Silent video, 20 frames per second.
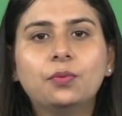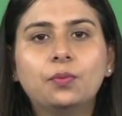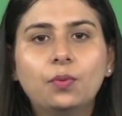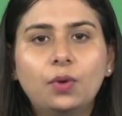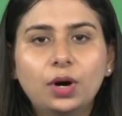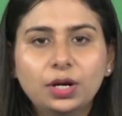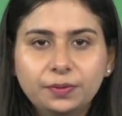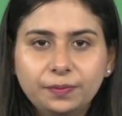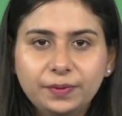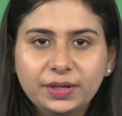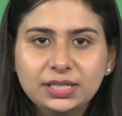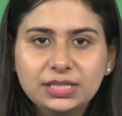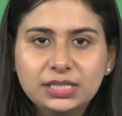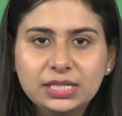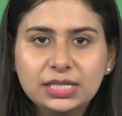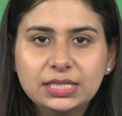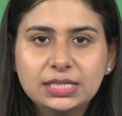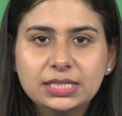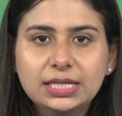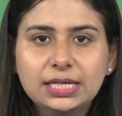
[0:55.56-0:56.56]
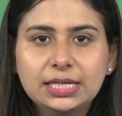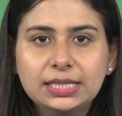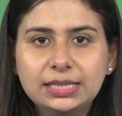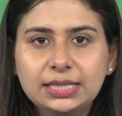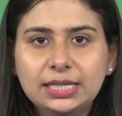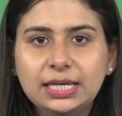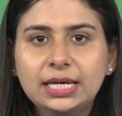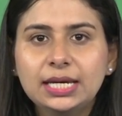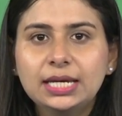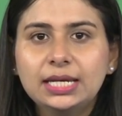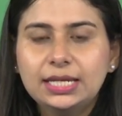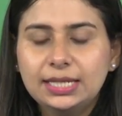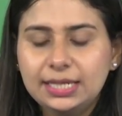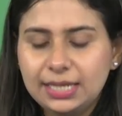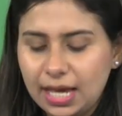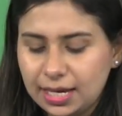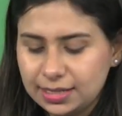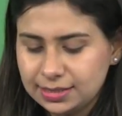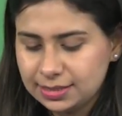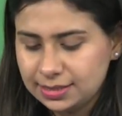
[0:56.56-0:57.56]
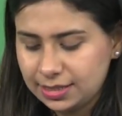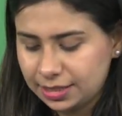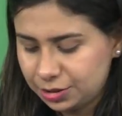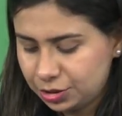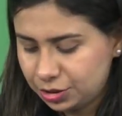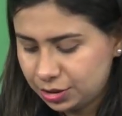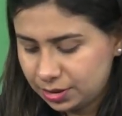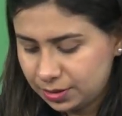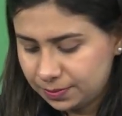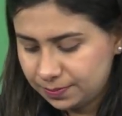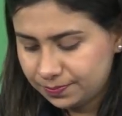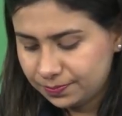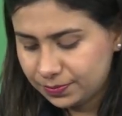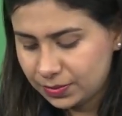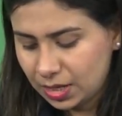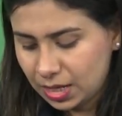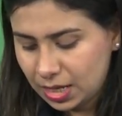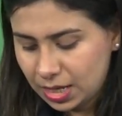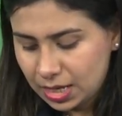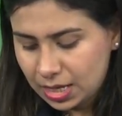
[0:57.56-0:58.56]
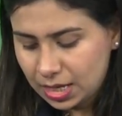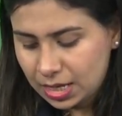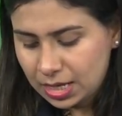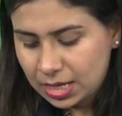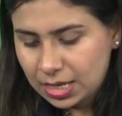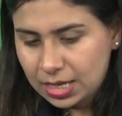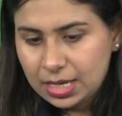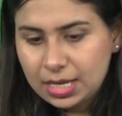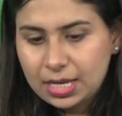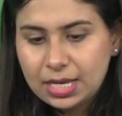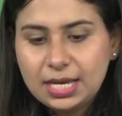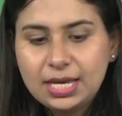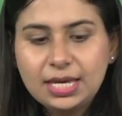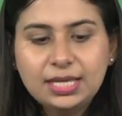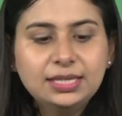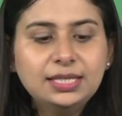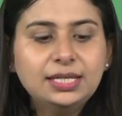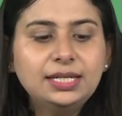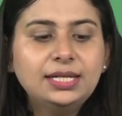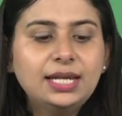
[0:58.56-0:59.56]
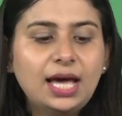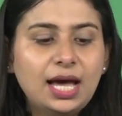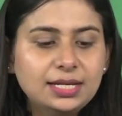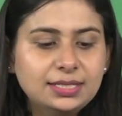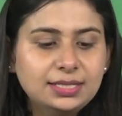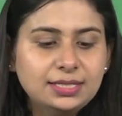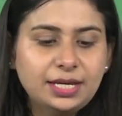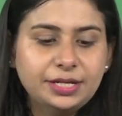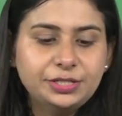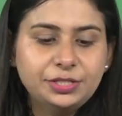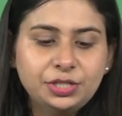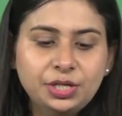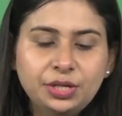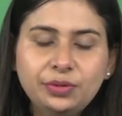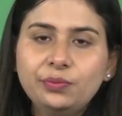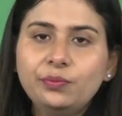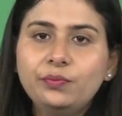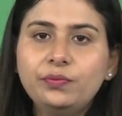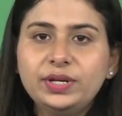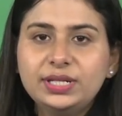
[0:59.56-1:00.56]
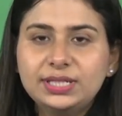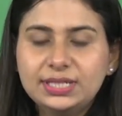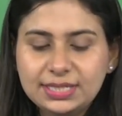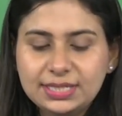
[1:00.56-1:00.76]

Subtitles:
of what we did in the last session. In the last session, we